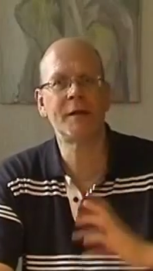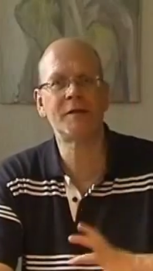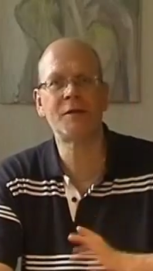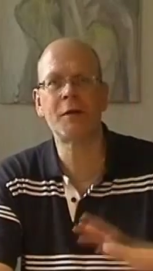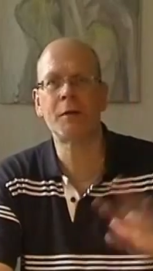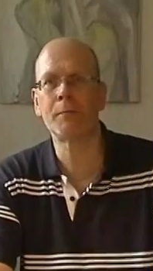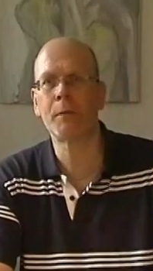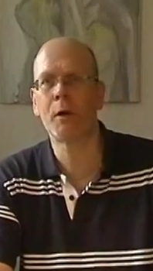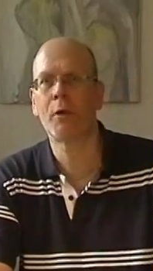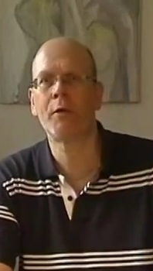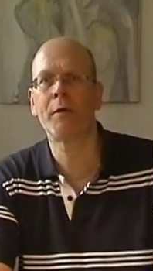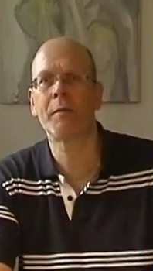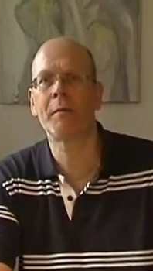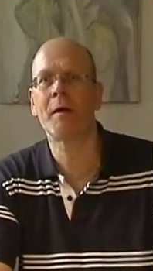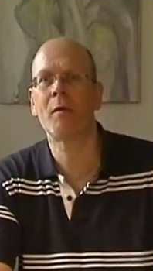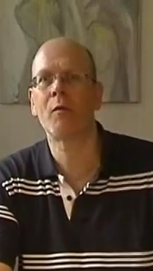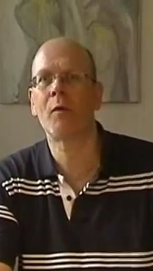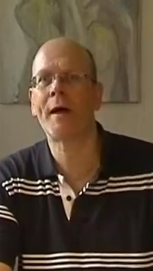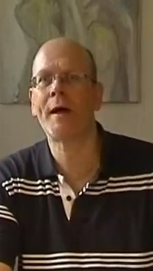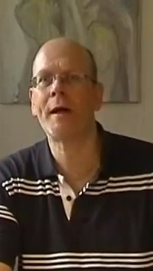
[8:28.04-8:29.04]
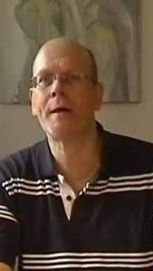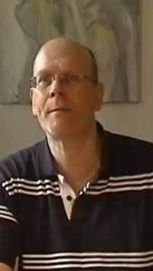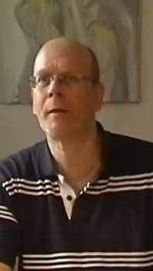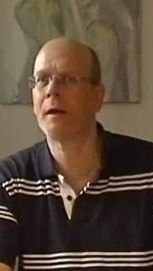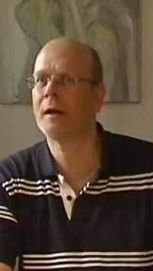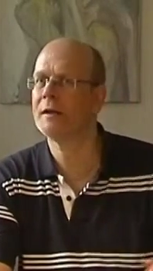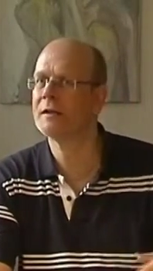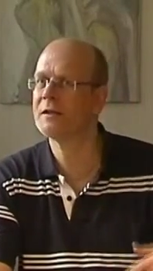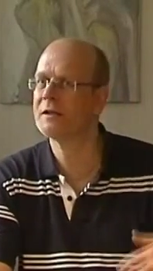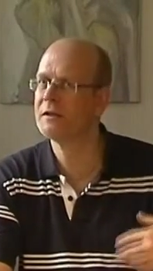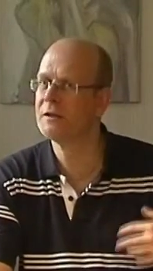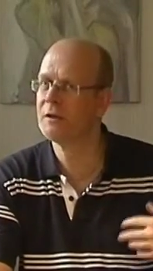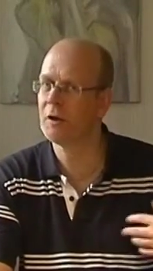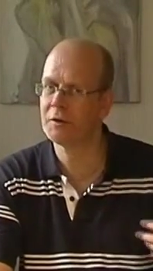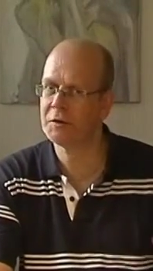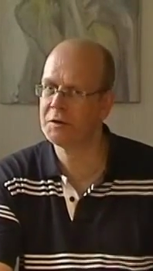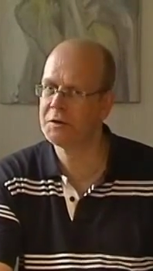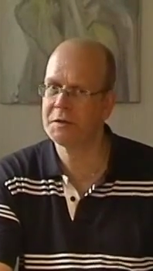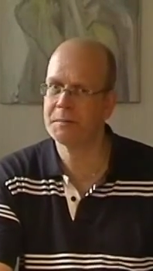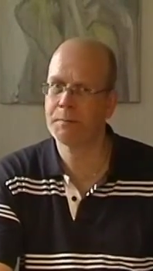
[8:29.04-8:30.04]
it's not blowing me away, but it's
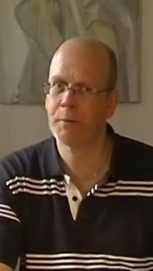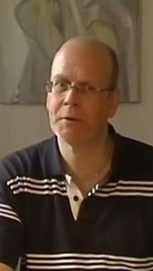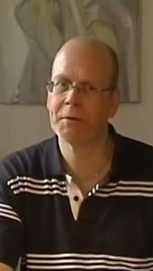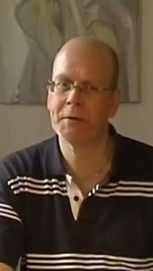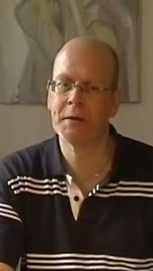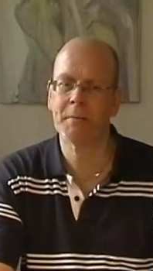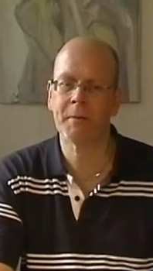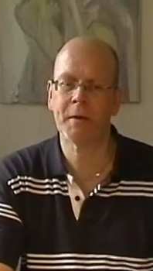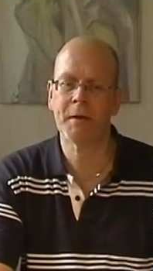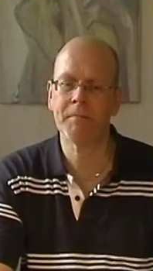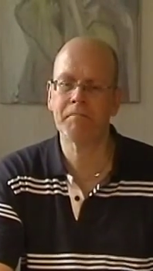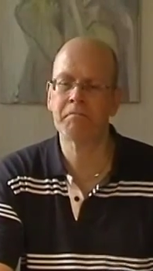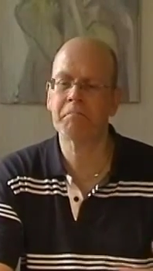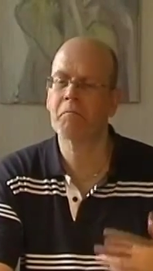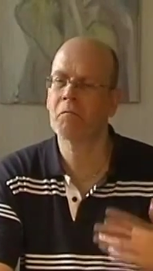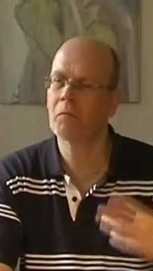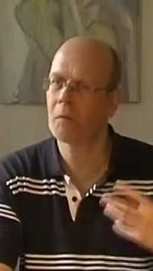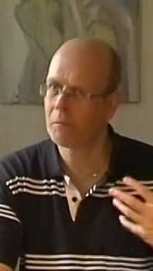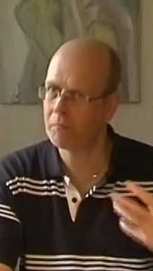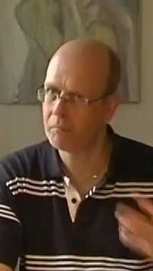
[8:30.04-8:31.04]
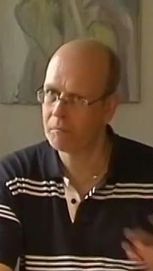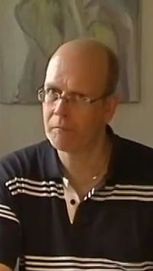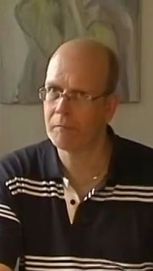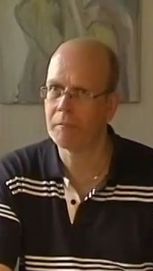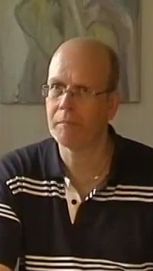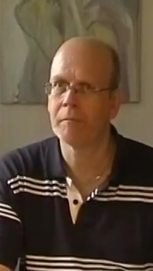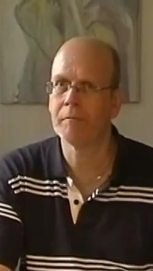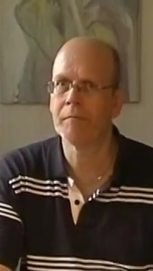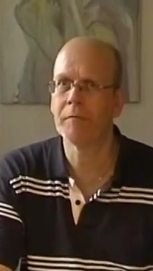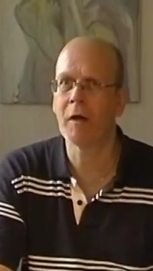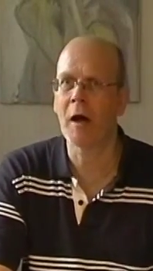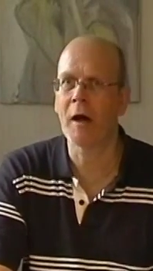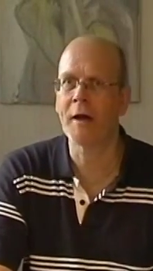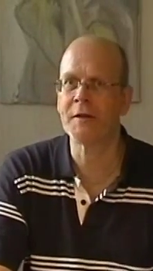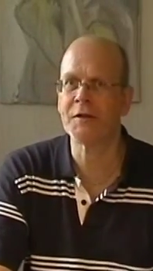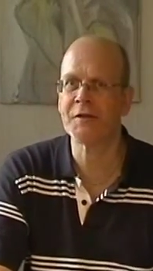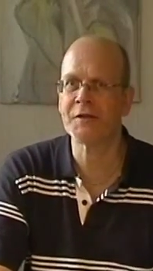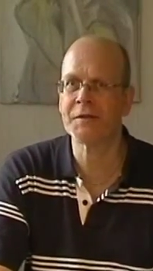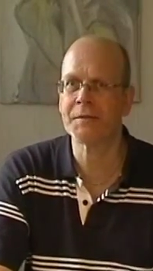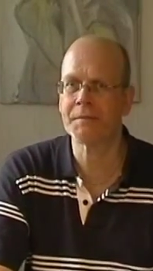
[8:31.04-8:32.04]
not disappointing me.
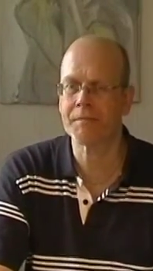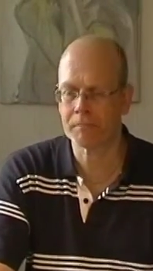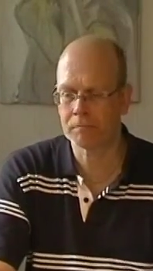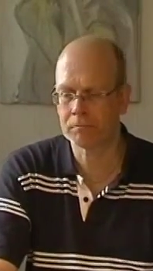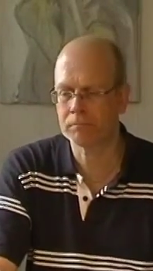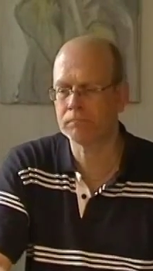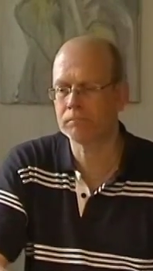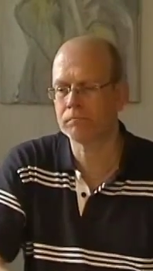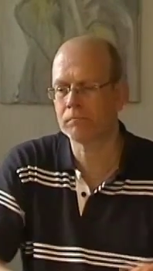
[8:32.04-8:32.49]
Nice.